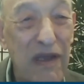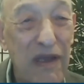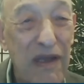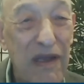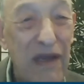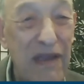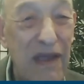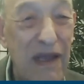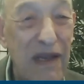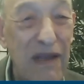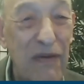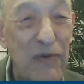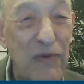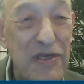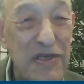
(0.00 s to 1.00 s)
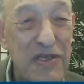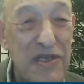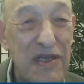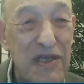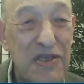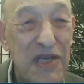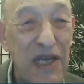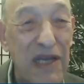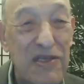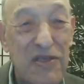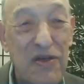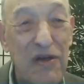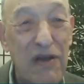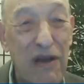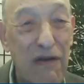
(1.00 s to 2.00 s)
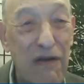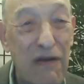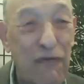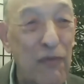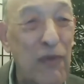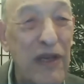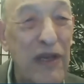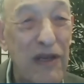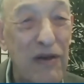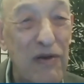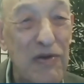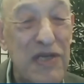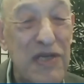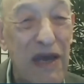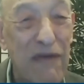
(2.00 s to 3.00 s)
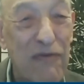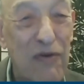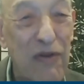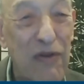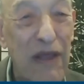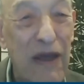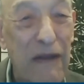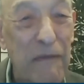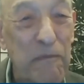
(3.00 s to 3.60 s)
And then he was a chancellor here for many years after that.